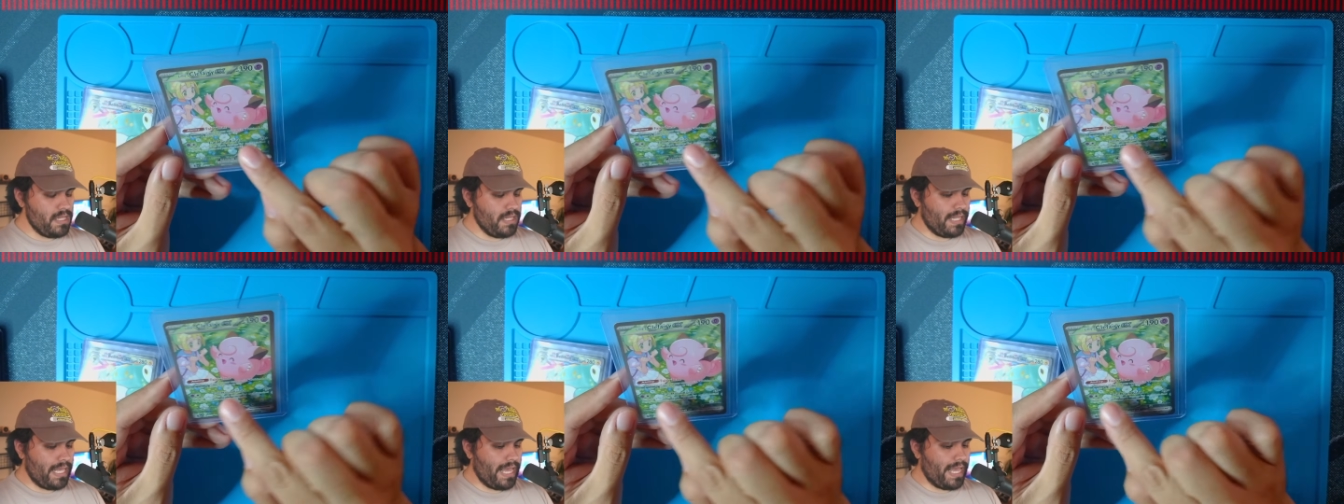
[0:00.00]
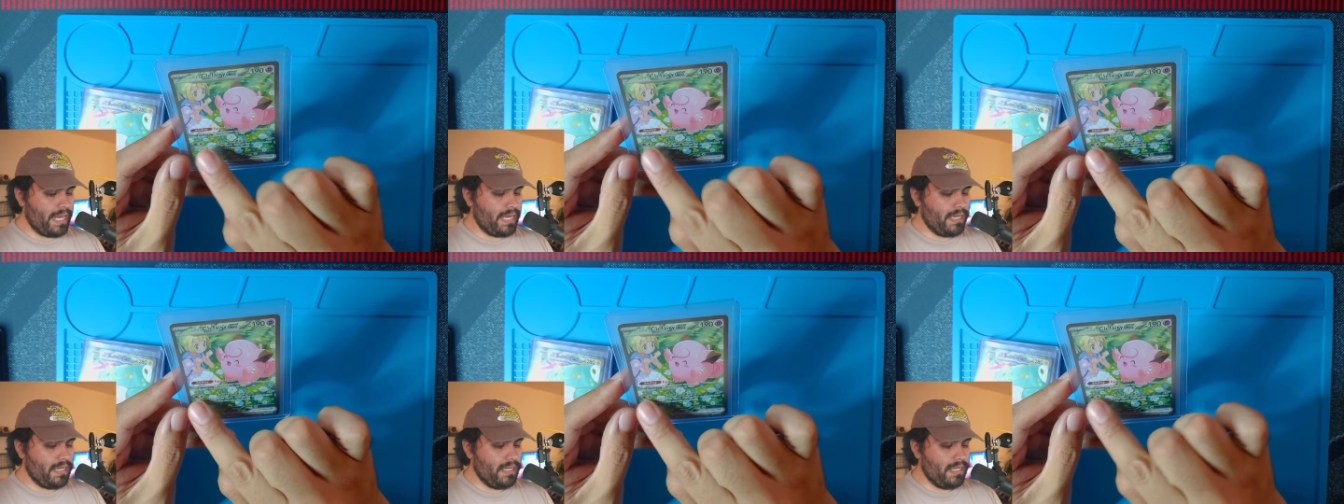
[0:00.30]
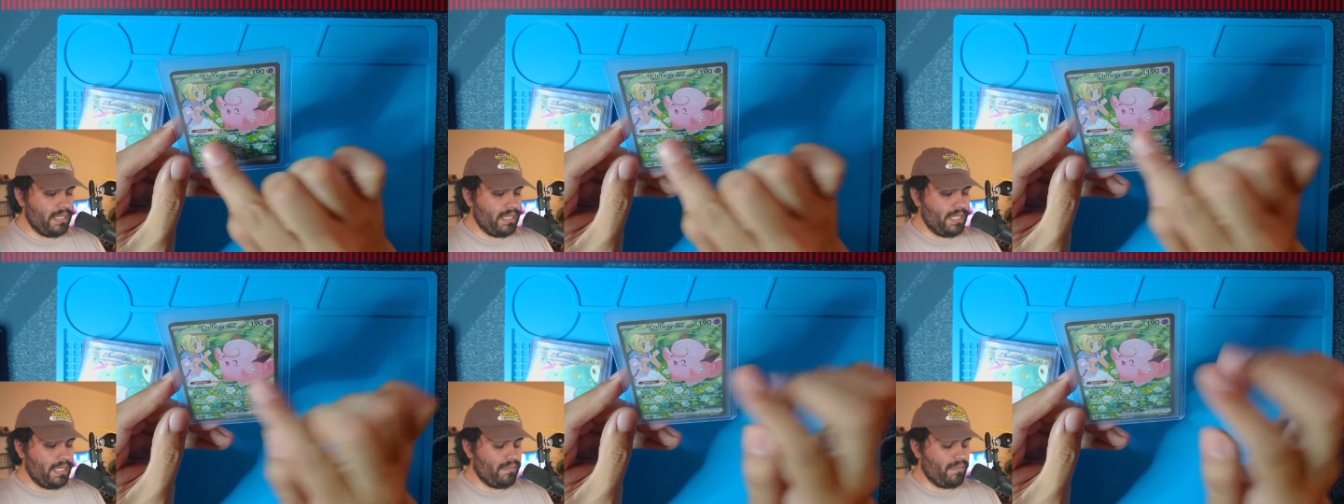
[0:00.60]
that
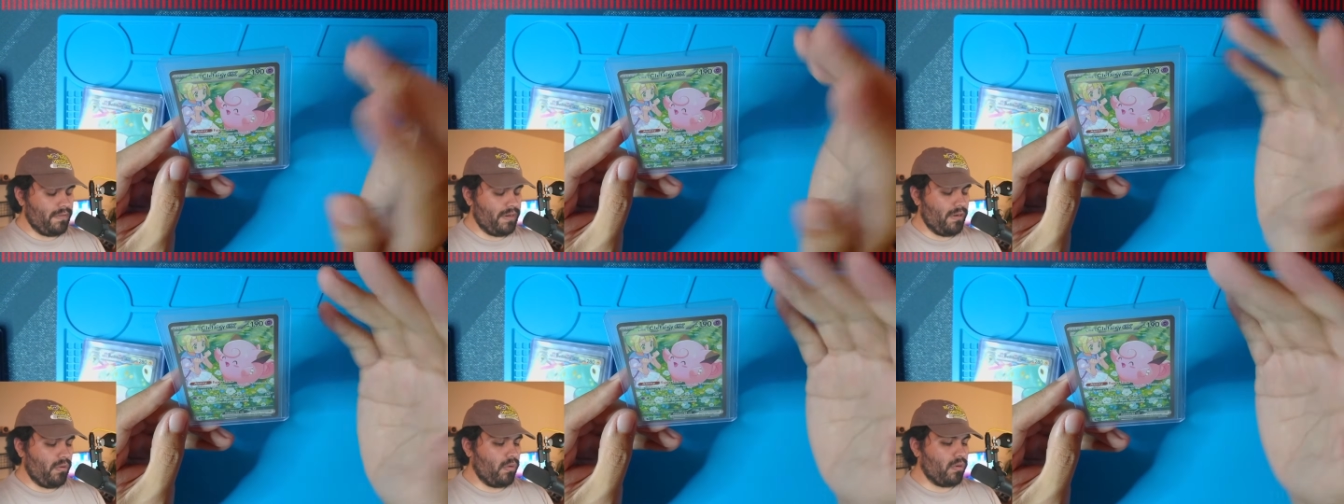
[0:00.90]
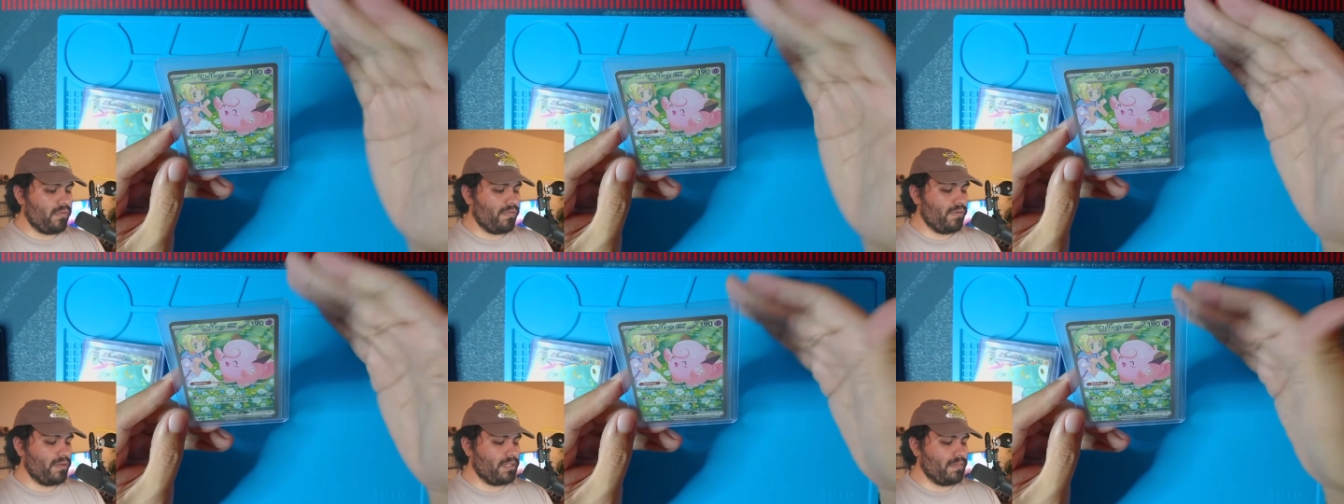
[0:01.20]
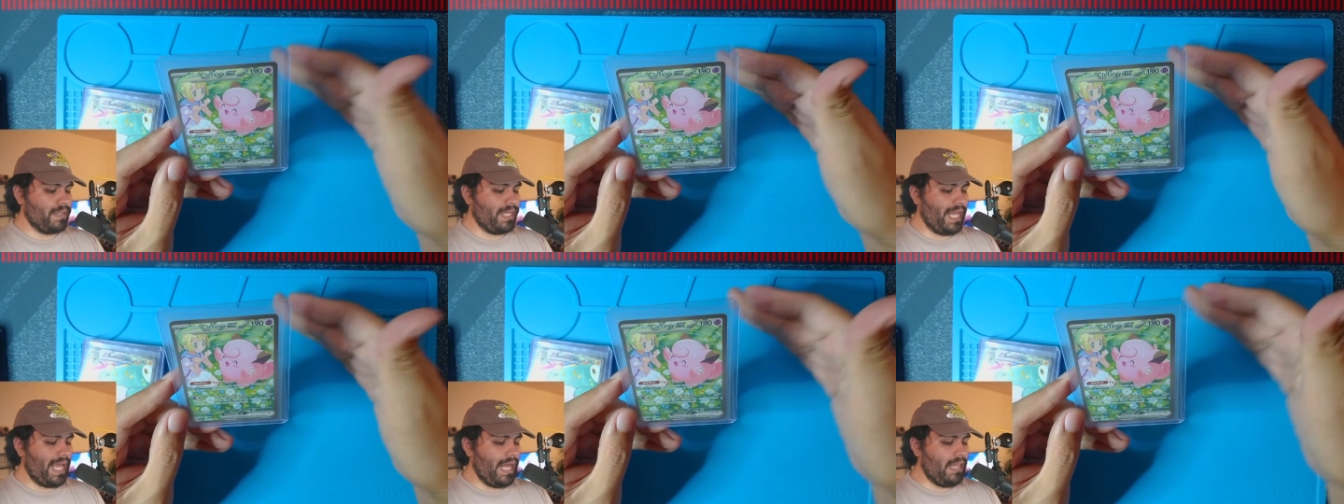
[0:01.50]
in order for it to
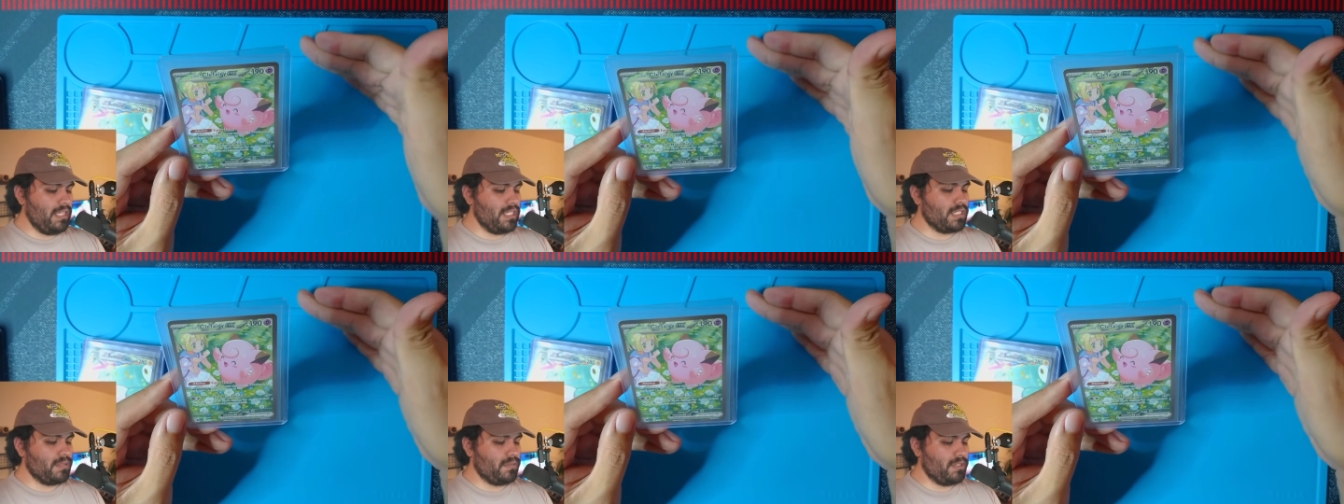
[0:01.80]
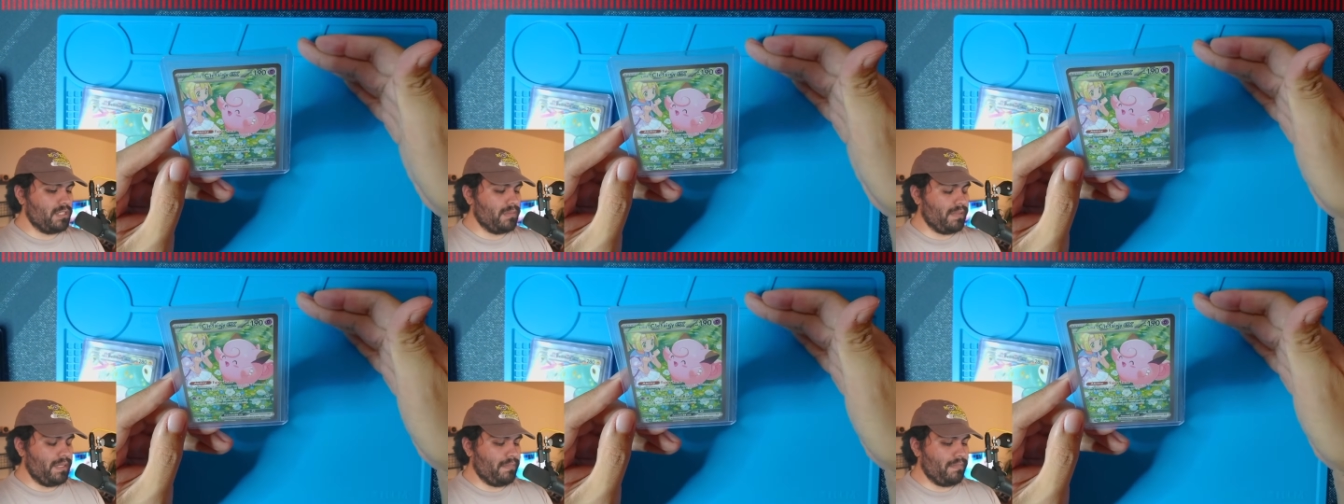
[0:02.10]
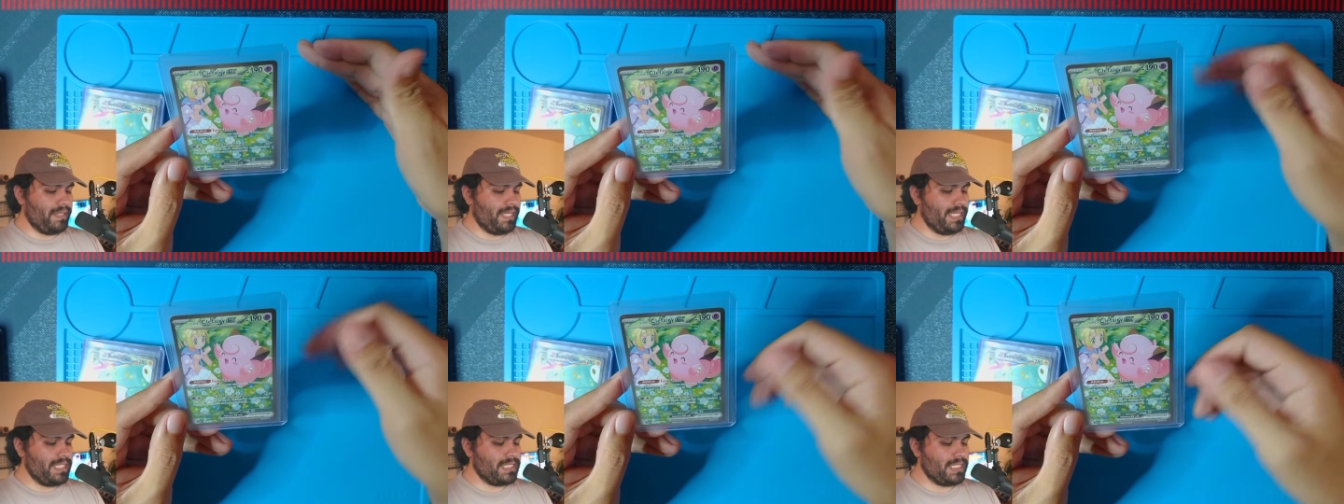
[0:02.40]
be eligible to be a
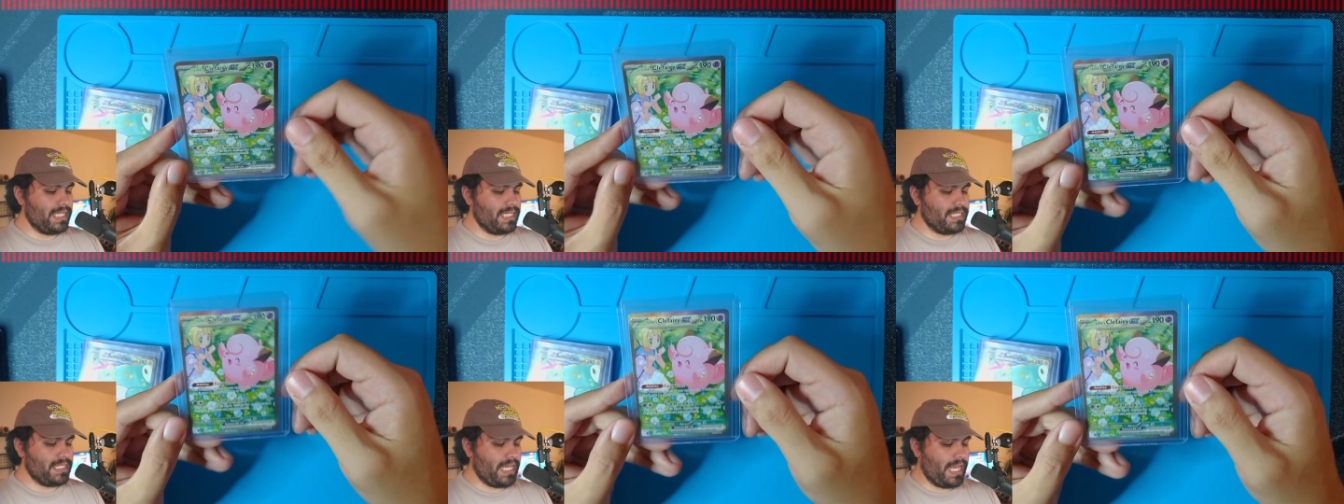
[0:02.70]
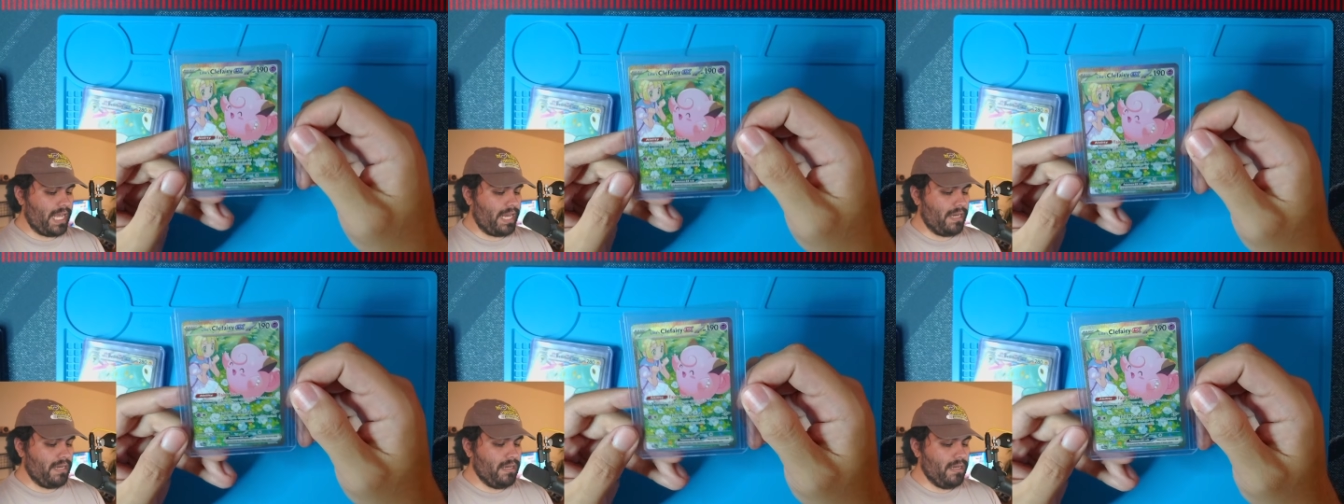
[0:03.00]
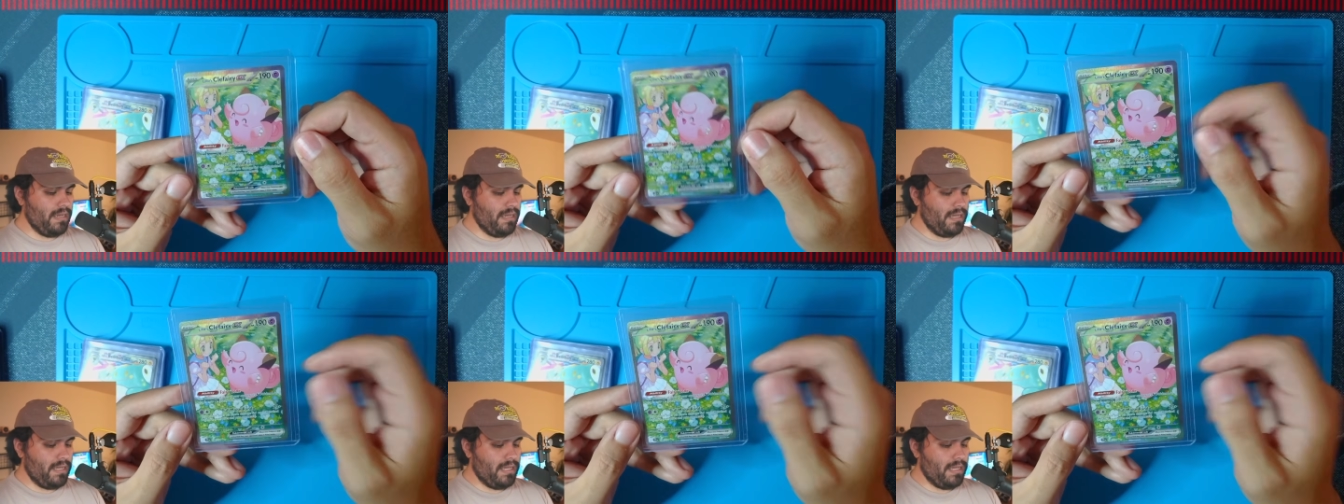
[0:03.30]
PSA 10,